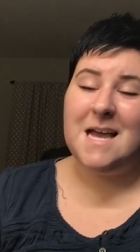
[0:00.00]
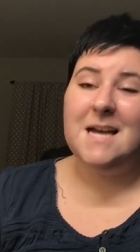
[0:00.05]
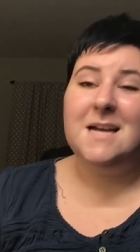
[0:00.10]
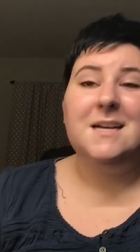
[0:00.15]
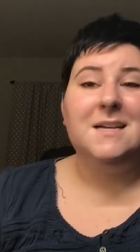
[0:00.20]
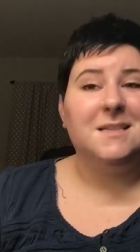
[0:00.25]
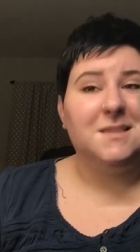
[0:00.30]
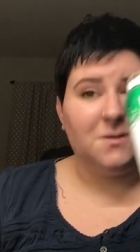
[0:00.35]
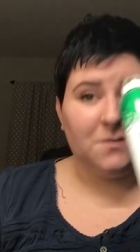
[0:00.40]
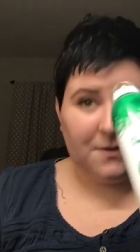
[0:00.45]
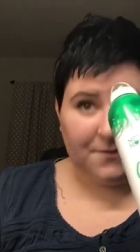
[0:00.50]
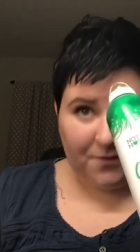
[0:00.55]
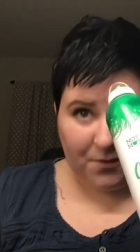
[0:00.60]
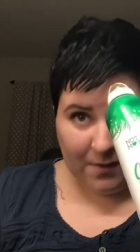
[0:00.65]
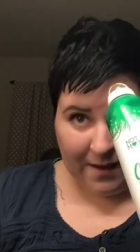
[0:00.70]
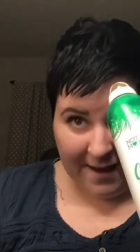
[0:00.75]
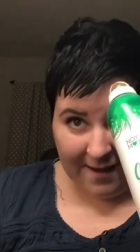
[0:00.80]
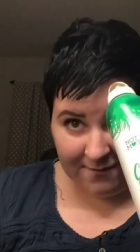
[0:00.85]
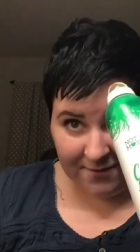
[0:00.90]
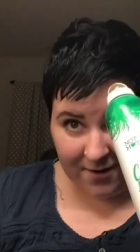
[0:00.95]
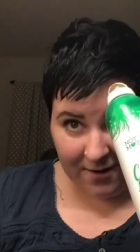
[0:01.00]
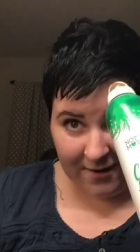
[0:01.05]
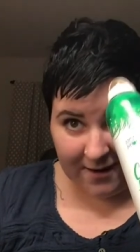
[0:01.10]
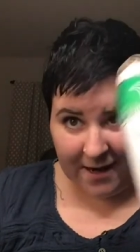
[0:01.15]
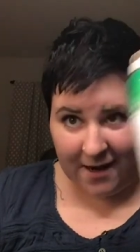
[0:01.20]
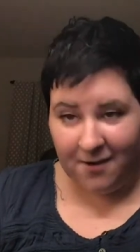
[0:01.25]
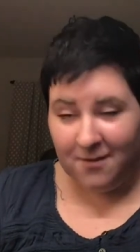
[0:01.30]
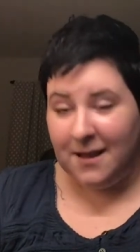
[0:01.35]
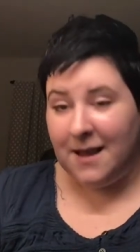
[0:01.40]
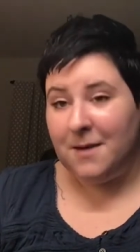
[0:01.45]
So if you have dark
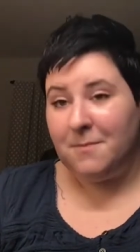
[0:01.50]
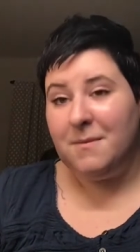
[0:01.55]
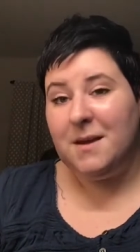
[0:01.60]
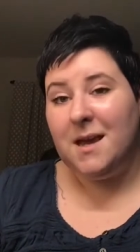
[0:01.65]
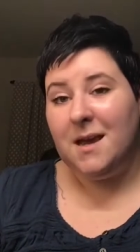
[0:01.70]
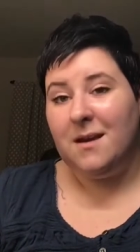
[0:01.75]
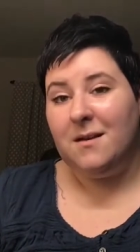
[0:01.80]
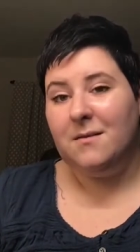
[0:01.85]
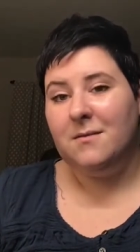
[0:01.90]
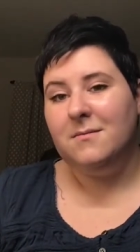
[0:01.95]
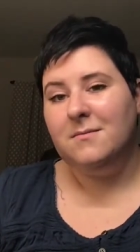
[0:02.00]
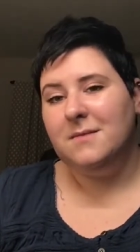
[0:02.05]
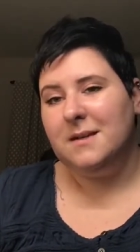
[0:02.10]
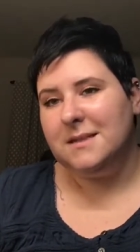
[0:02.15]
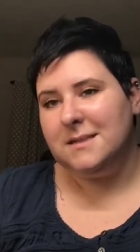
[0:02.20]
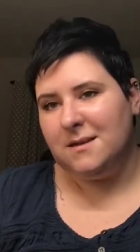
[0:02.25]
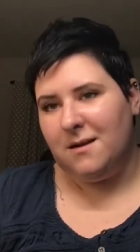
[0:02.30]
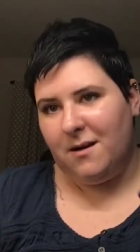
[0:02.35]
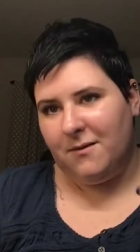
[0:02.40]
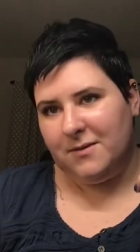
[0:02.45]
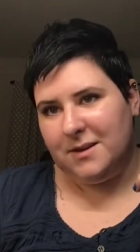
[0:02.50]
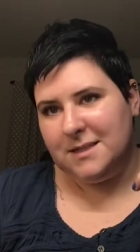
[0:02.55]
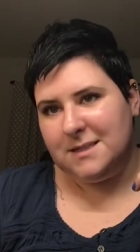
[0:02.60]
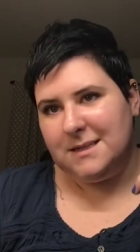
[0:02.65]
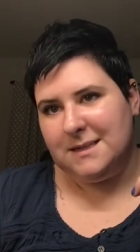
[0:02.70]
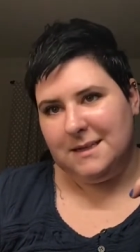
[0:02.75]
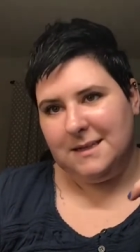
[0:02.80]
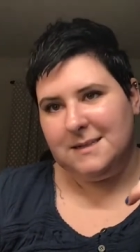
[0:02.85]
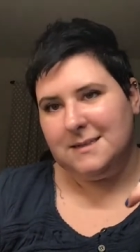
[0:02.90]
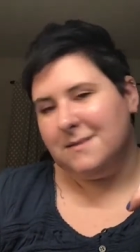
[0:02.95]
hair like me, this
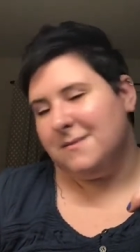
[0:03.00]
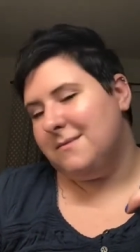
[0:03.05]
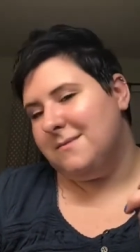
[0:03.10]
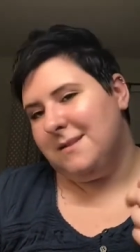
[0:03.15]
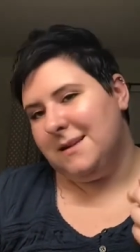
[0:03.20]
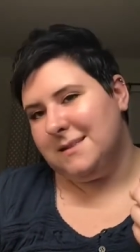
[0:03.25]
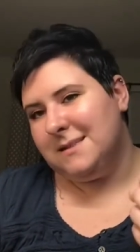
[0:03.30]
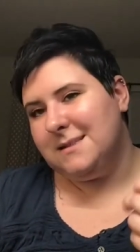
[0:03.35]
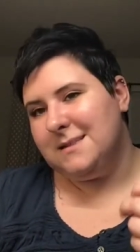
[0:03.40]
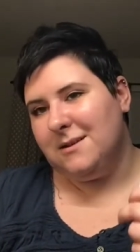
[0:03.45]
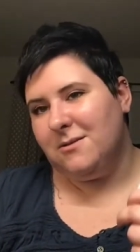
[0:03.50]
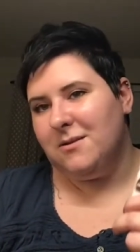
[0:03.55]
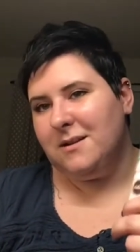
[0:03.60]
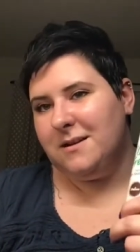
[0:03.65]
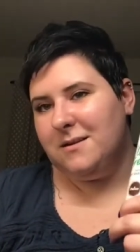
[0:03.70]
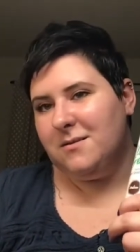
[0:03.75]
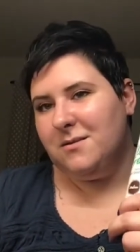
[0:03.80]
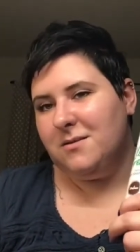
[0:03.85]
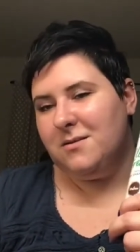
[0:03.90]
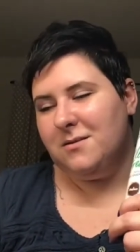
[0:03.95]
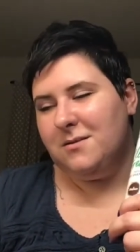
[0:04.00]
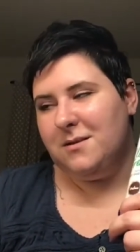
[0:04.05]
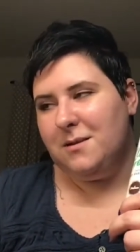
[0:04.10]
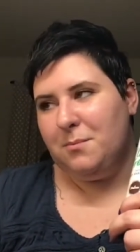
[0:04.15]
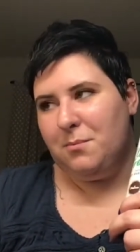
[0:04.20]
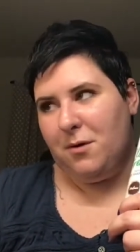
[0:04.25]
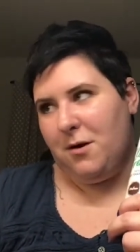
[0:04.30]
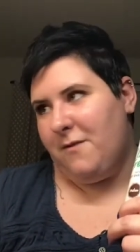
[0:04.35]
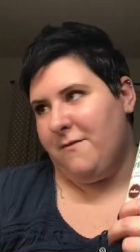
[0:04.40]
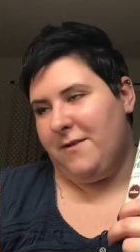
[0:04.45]
obviously isn't necessarily the
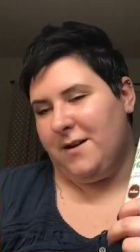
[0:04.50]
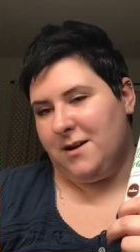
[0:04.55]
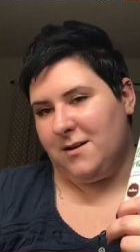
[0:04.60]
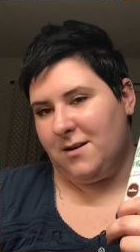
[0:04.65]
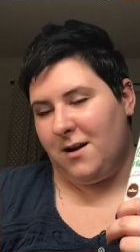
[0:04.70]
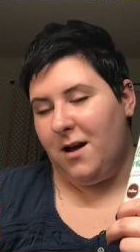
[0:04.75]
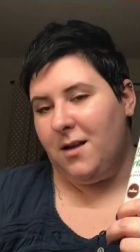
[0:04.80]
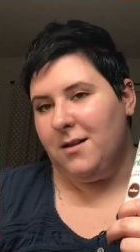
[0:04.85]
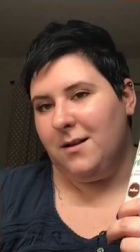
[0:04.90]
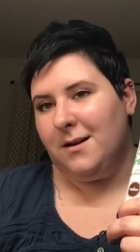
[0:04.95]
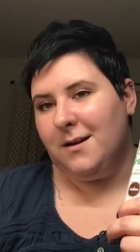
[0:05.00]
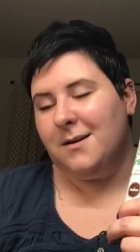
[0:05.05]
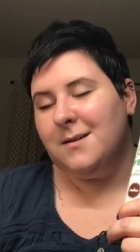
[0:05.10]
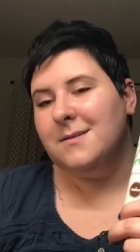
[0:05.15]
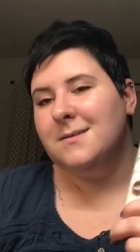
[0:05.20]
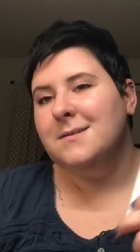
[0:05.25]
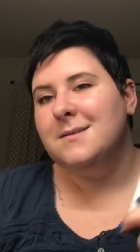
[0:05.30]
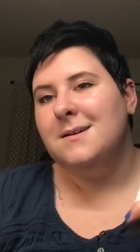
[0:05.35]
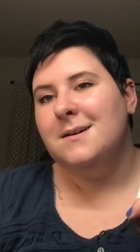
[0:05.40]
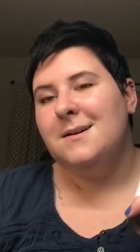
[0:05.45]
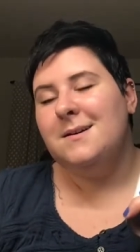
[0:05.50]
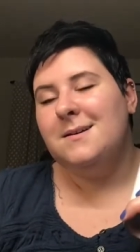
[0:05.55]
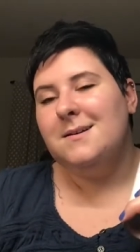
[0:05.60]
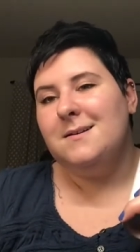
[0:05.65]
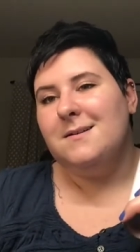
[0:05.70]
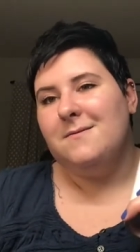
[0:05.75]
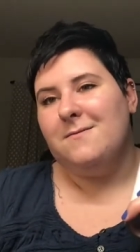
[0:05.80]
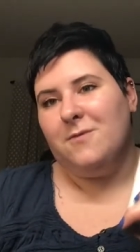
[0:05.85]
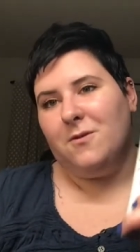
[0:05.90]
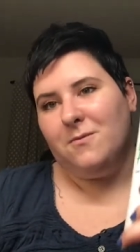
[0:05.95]
perfect color
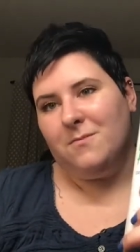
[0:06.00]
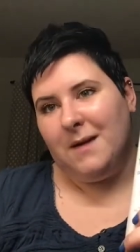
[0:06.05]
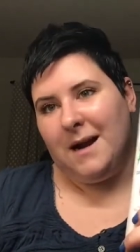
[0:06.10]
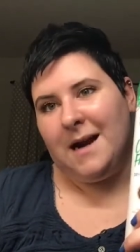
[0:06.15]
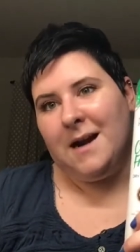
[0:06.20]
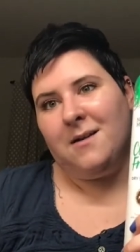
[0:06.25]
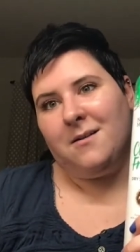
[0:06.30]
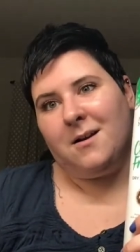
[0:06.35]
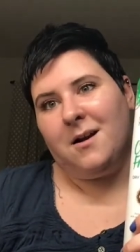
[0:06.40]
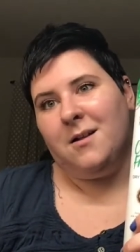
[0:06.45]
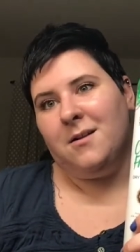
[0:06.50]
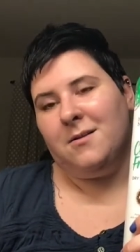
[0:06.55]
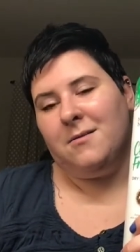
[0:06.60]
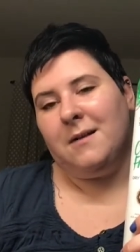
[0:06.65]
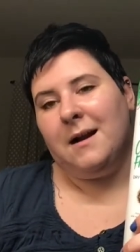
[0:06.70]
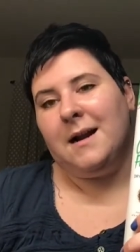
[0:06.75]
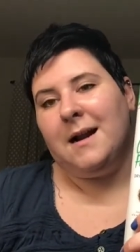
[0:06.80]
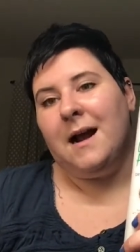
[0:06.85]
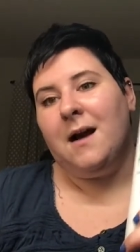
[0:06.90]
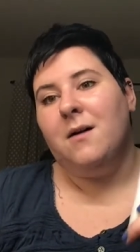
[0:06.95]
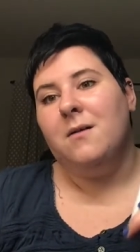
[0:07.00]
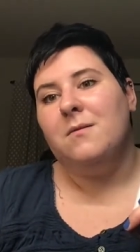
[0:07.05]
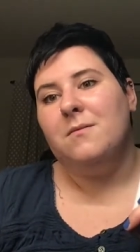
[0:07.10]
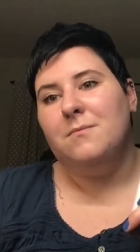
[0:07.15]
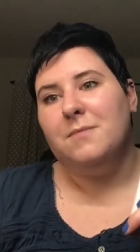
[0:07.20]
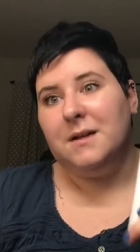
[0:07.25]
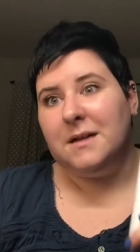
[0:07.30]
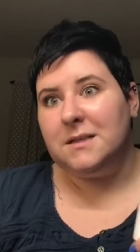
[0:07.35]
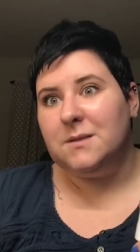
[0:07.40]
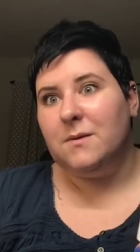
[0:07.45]
for my hair color right now, but
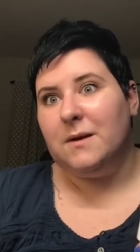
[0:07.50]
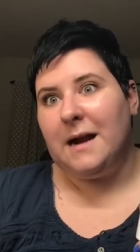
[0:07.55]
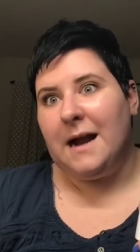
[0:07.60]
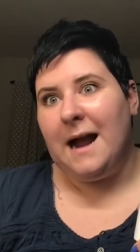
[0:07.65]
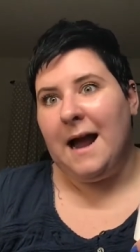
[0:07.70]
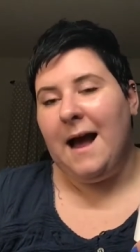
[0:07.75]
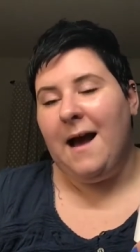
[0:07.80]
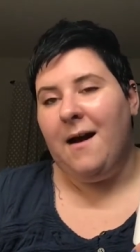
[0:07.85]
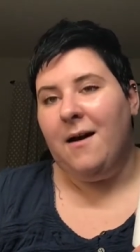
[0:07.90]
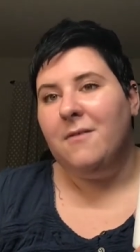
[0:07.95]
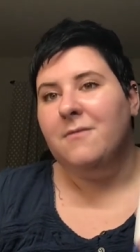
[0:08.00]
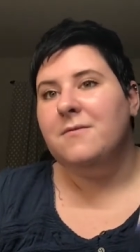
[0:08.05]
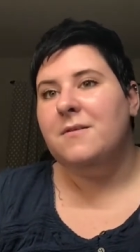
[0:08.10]
it's what I have.